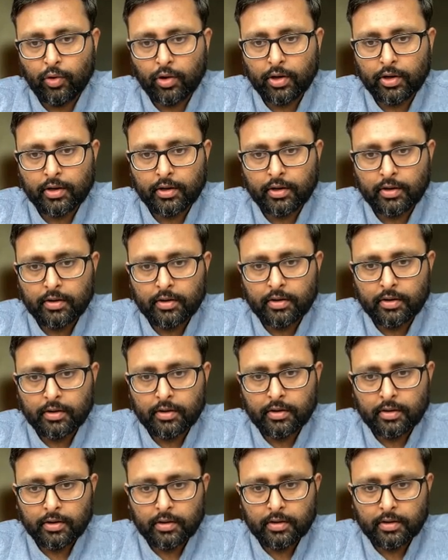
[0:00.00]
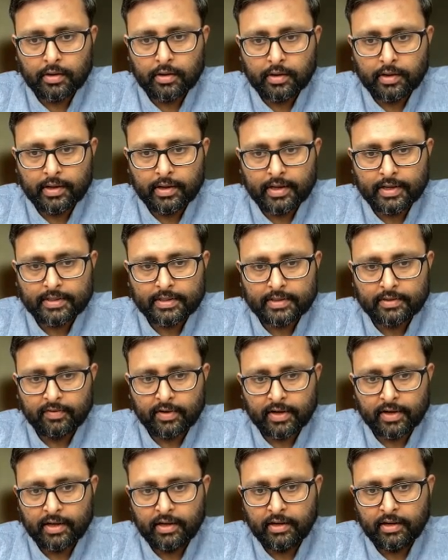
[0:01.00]
what
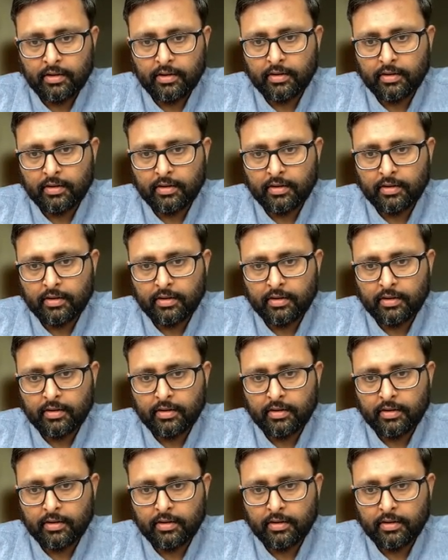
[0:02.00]
sy